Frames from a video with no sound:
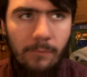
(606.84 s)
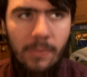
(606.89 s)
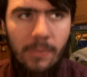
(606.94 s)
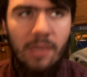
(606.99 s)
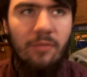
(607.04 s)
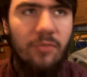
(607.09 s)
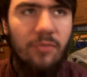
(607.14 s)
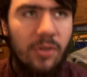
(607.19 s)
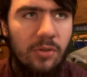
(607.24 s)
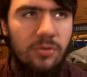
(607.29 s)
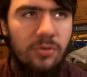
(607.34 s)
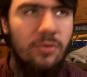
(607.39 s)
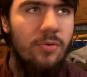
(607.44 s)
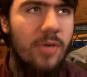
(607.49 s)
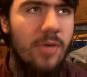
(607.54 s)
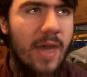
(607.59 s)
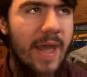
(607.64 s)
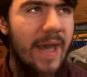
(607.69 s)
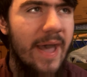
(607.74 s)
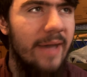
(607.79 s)
If you do
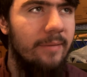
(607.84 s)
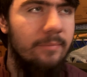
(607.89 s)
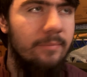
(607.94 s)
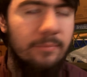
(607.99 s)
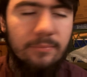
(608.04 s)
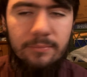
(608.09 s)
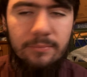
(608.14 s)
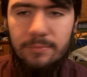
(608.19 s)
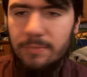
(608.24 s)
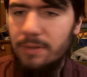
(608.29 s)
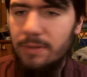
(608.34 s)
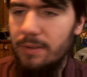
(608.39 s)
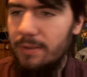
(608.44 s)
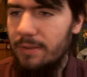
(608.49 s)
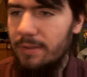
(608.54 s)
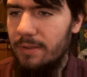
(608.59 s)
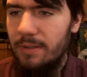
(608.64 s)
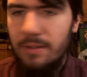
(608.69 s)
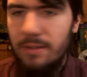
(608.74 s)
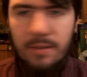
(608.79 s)
that,
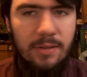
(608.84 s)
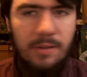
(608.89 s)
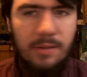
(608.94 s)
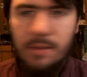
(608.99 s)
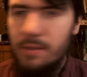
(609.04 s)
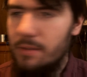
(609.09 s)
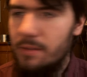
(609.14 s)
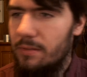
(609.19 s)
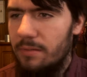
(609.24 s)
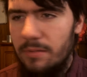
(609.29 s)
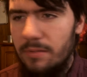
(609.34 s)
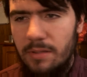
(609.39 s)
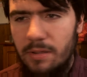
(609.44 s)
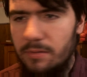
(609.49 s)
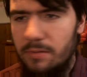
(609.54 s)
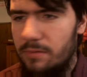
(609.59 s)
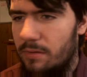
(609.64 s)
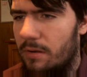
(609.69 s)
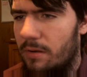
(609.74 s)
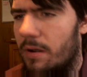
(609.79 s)

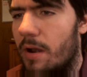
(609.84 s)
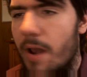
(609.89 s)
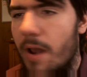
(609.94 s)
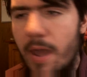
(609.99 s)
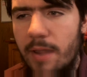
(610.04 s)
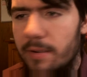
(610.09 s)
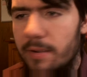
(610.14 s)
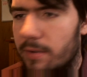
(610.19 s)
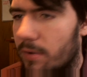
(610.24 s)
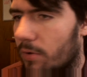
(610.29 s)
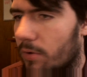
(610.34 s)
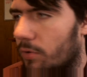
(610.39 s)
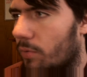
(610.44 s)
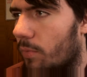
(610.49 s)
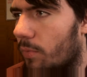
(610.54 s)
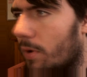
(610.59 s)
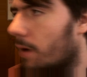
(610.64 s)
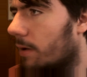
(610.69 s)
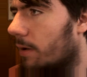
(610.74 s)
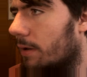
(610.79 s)
that's not gonna
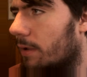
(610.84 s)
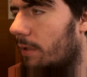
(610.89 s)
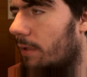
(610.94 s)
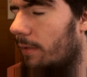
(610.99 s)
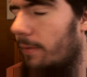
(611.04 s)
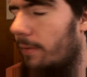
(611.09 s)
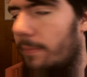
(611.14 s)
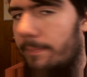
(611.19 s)
work.